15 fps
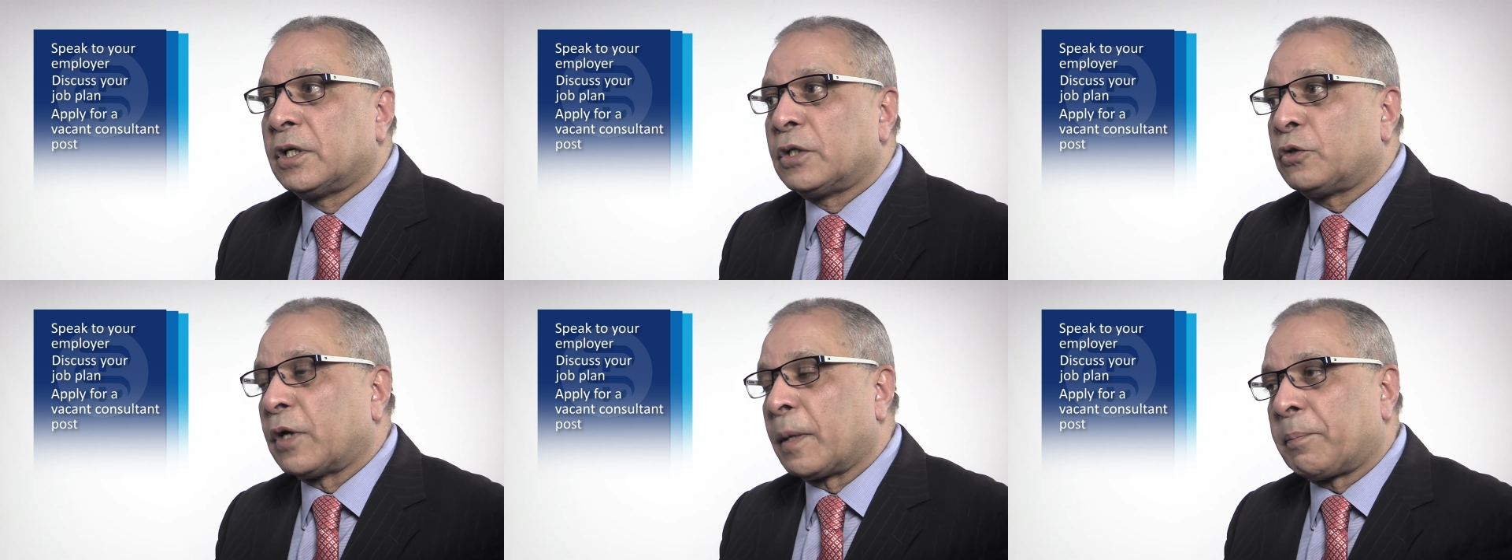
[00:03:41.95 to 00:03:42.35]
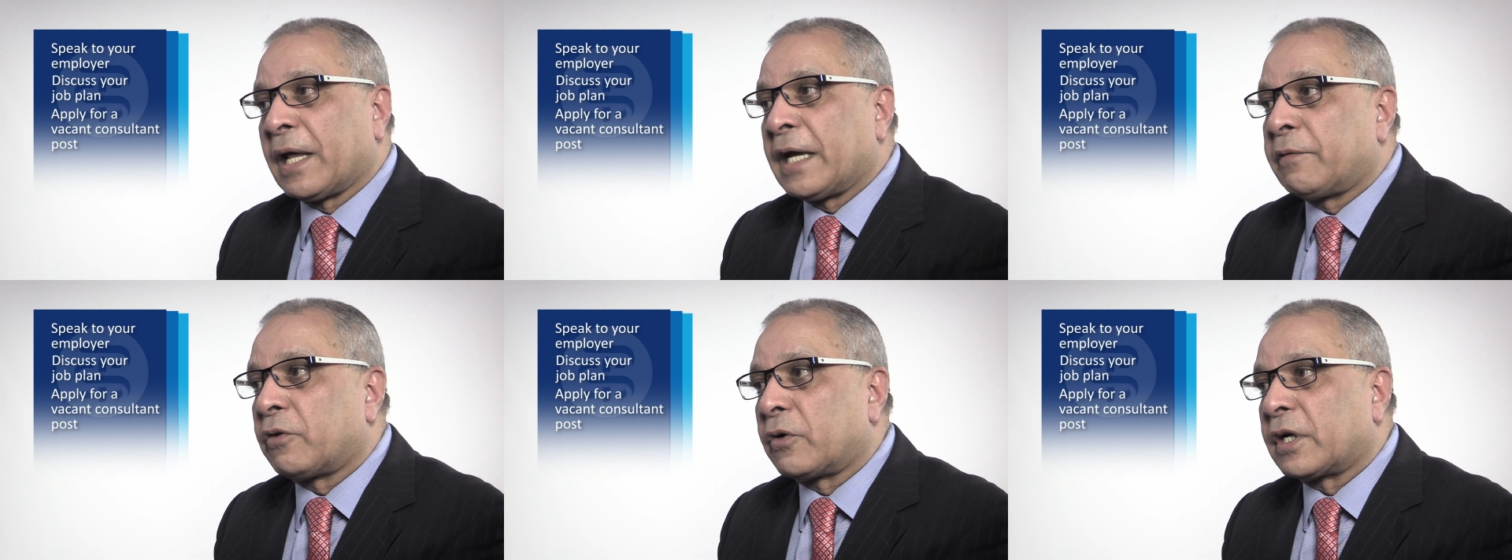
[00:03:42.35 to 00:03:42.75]
to
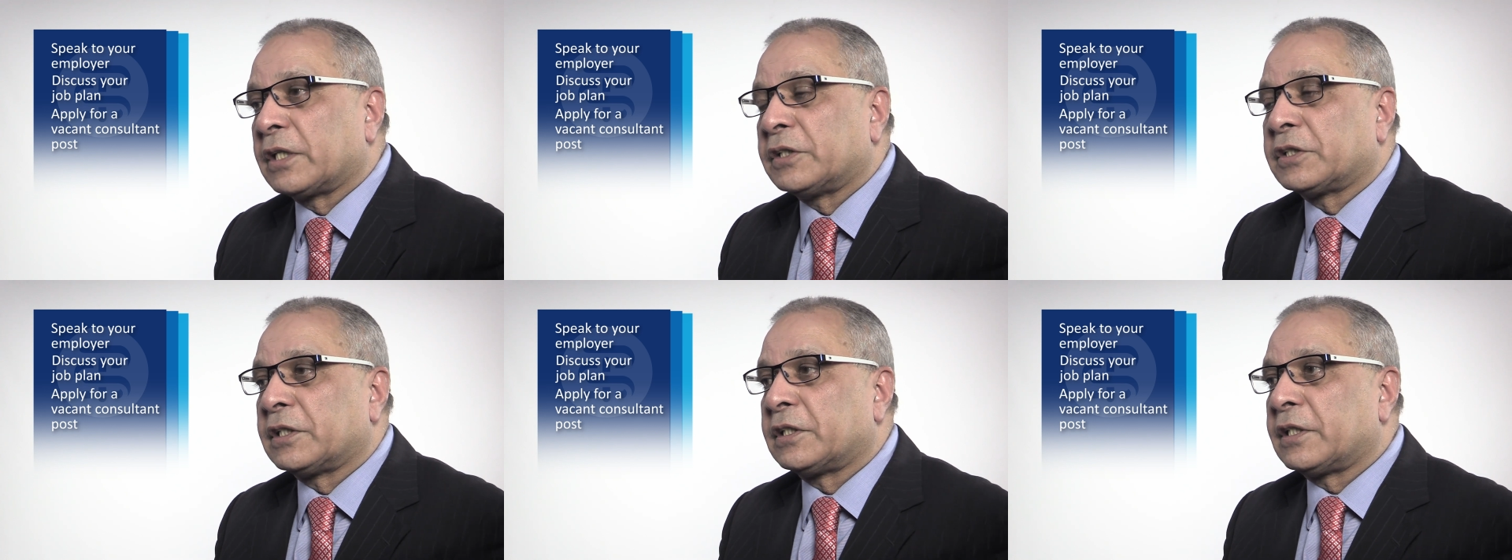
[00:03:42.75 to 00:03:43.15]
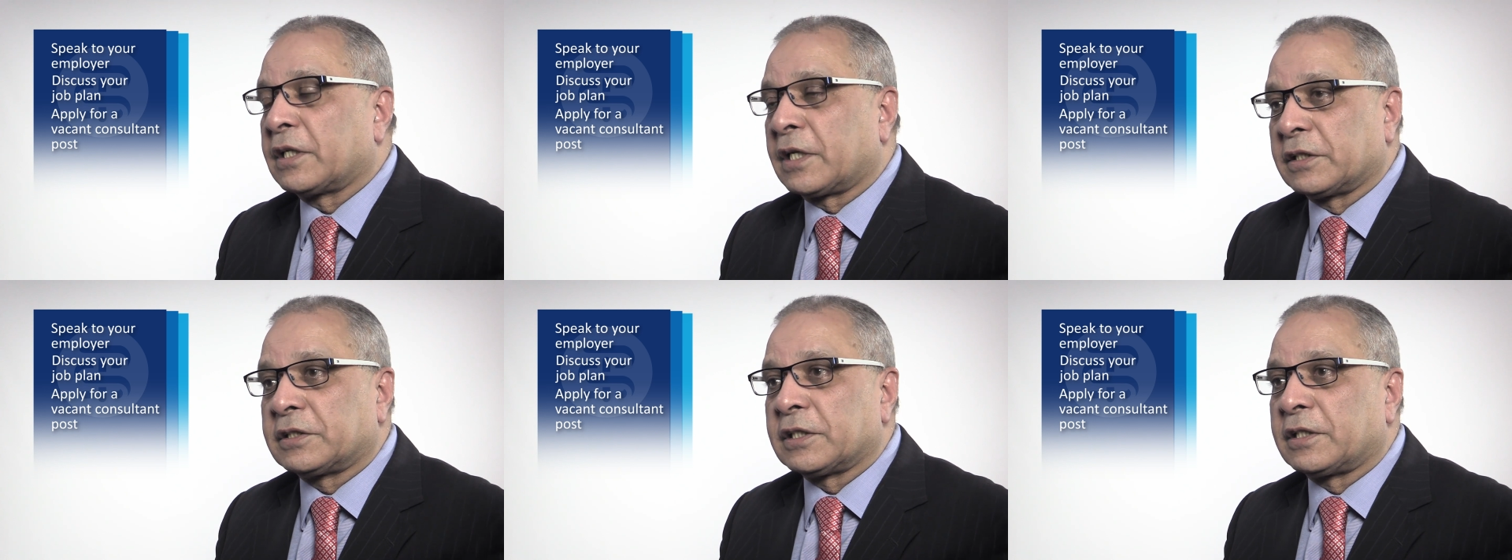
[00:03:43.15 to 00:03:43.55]
apply for a consult
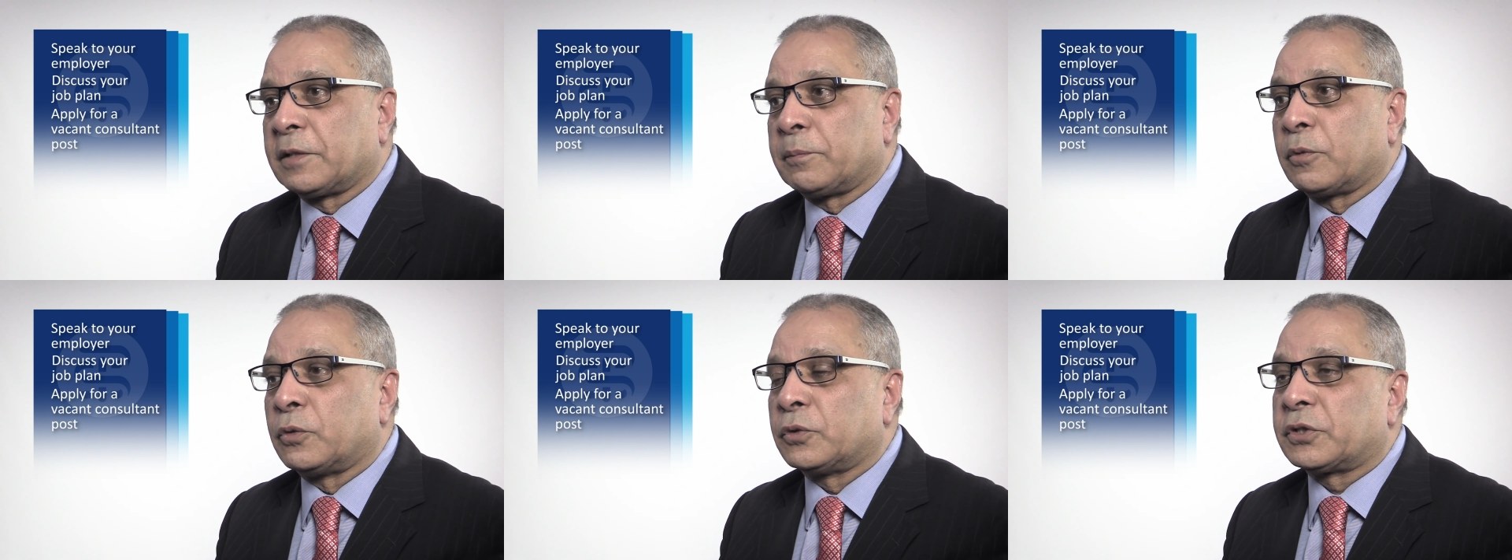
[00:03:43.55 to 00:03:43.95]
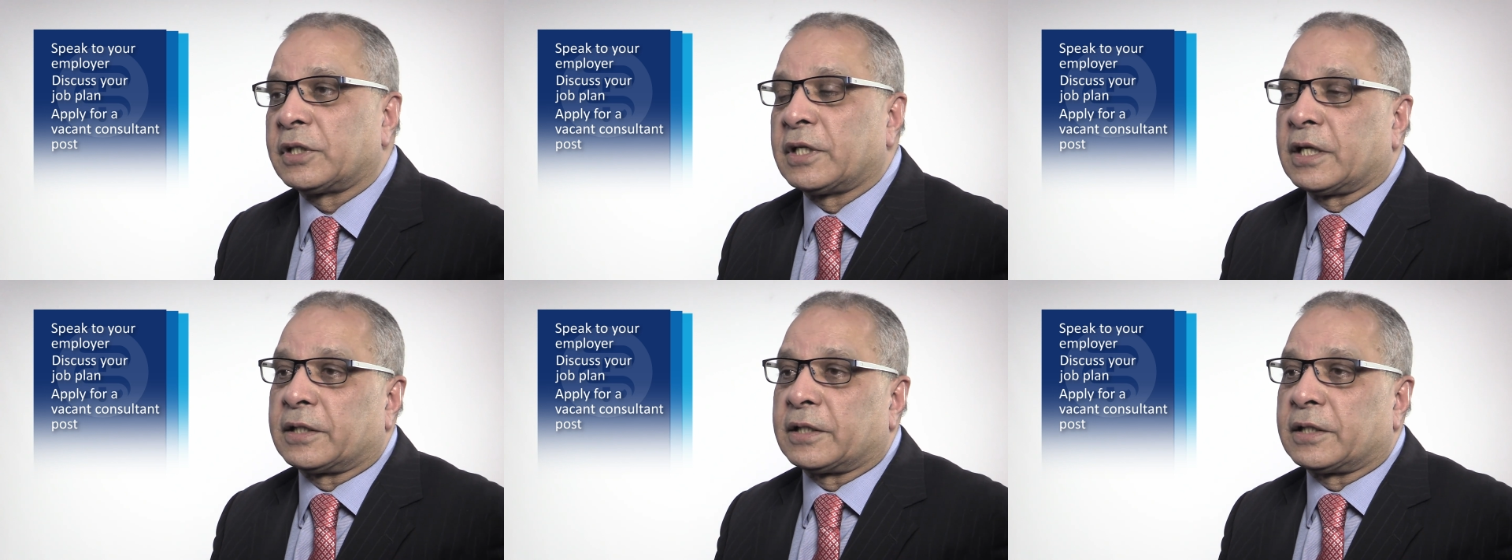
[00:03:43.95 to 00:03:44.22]
consultant post,